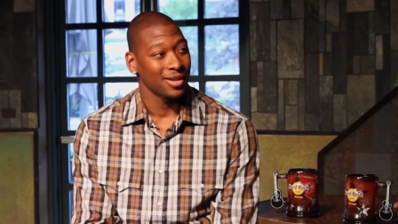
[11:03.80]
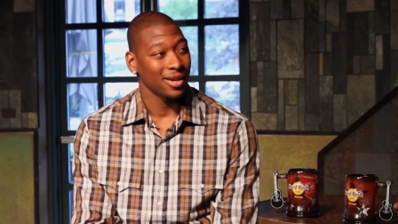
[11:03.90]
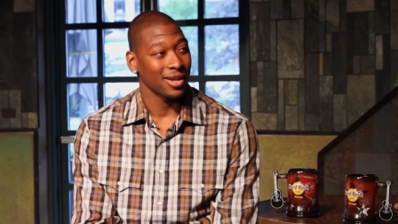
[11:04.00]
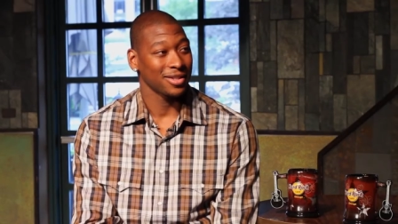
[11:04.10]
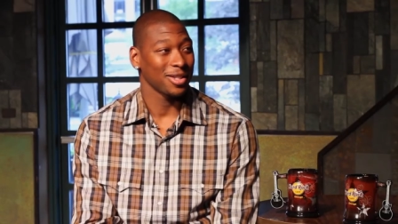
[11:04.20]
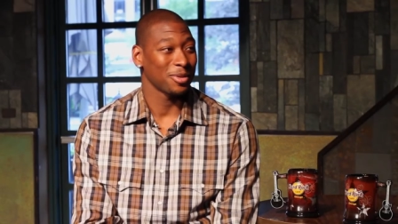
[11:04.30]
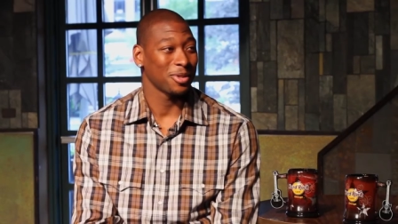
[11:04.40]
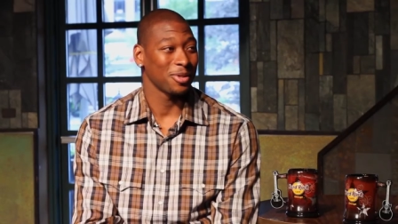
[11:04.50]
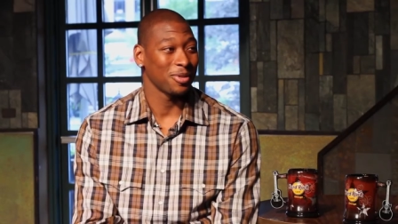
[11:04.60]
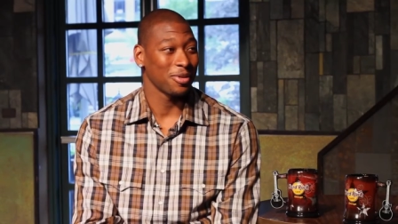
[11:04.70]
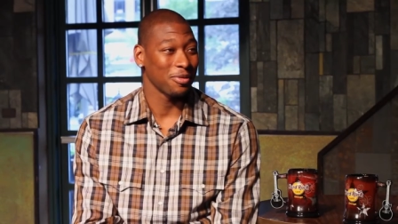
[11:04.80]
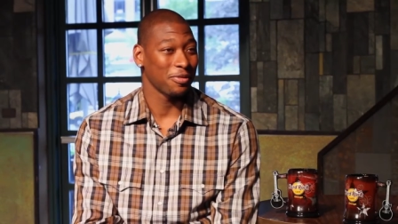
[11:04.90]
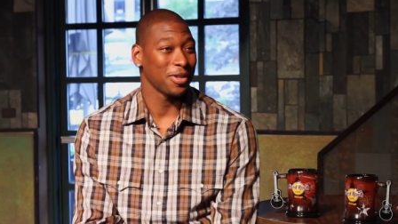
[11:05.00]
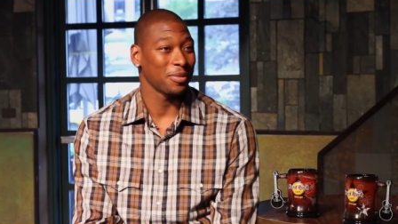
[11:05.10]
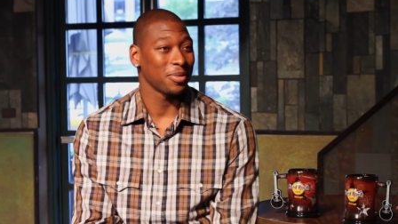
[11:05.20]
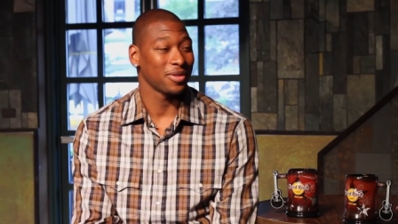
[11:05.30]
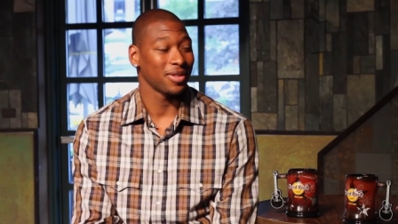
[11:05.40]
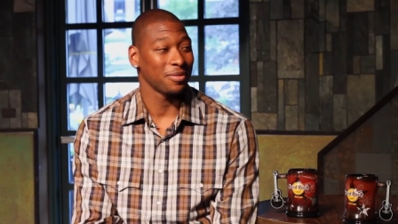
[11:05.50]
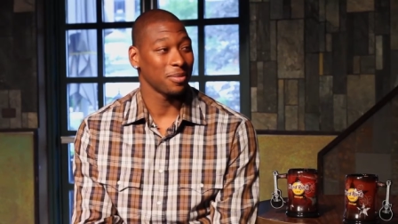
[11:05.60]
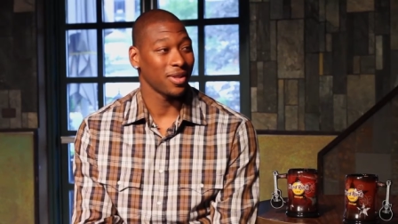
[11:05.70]
Actually, I was shooting over
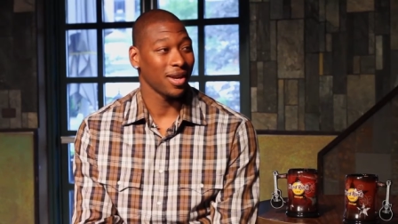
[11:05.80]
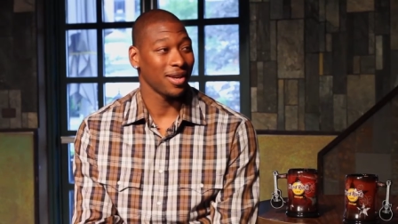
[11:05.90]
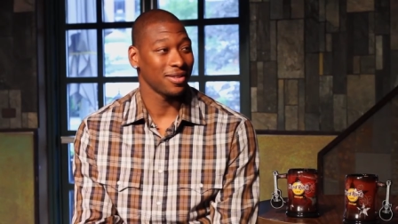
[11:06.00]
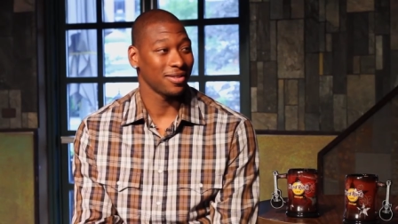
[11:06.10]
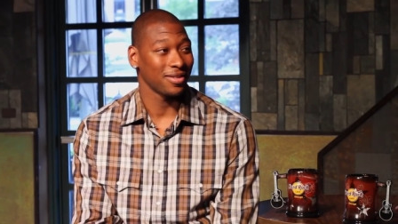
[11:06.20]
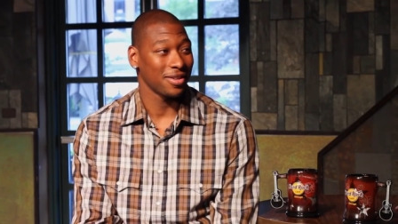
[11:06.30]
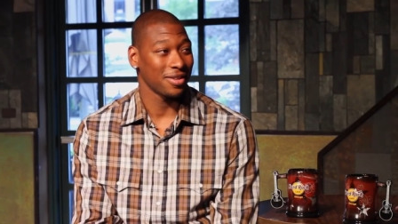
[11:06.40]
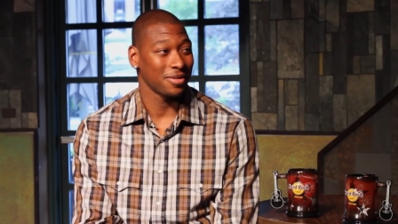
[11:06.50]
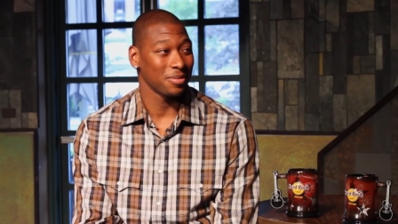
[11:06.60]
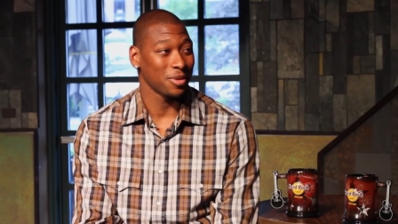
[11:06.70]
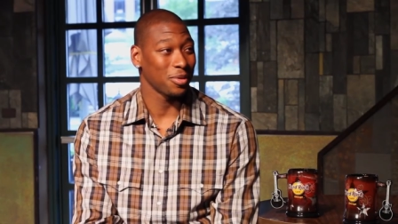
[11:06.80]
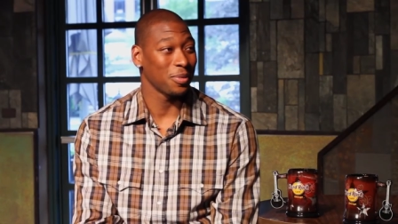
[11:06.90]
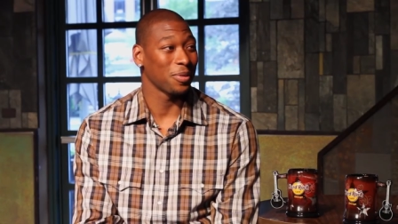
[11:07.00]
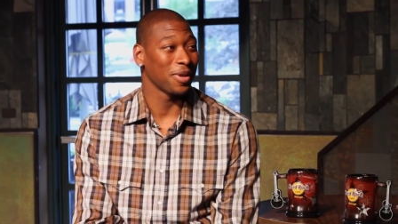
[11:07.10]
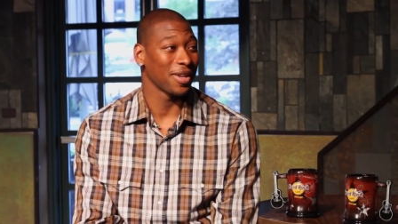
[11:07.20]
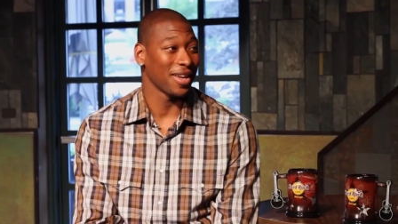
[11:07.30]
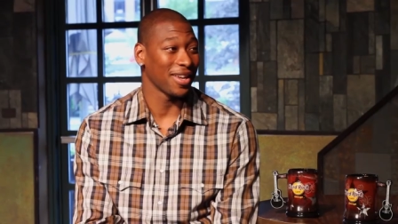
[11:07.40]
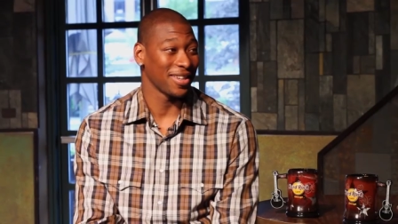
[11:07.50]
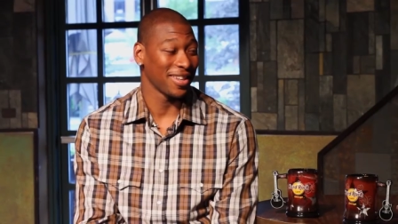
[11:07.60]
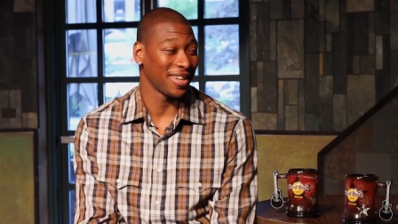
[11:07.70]
50% behind um, the three-point
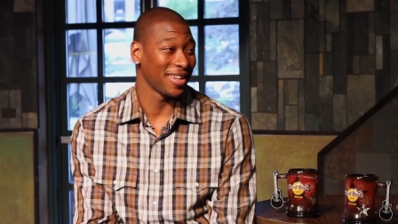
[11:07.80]
line. Oh, see,